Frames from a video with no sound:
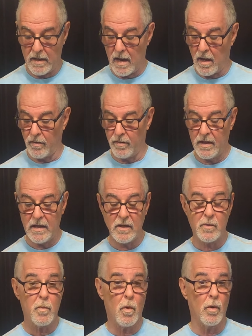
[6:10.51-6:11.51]
Now
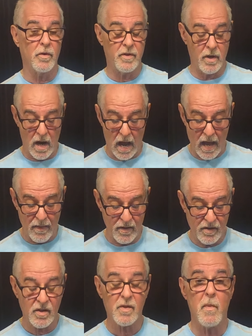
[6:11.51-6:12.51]
these boards here,
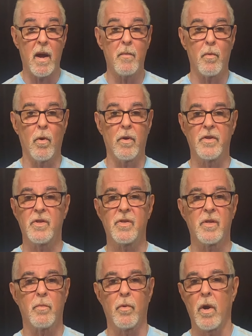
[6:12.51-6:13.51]
this is my board. This
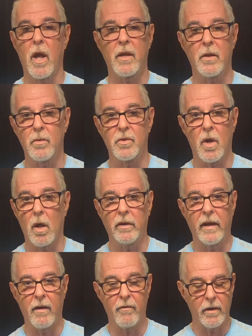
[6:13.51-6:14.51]
is the board I use
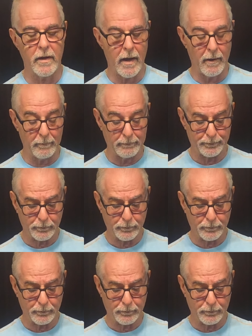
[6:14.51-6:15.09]
all day, every day.